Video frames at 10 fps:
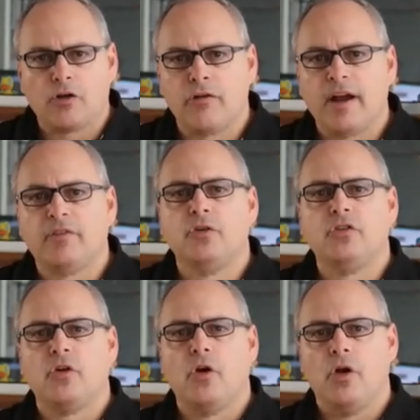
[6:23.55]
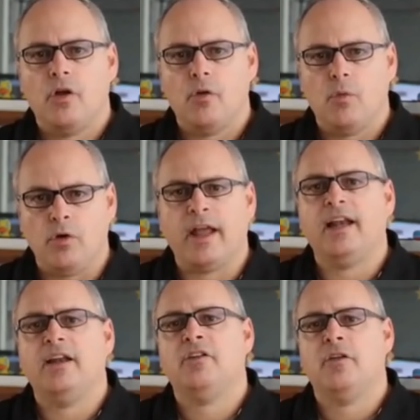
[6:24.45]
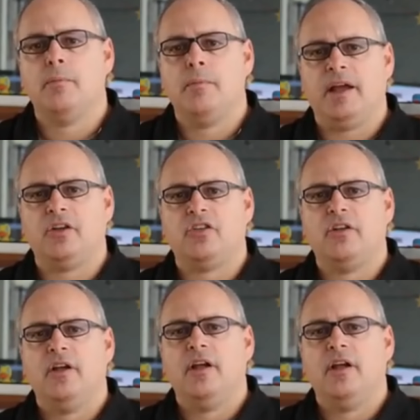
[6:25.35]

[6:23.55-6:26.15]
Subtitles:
crafters will get into the mix.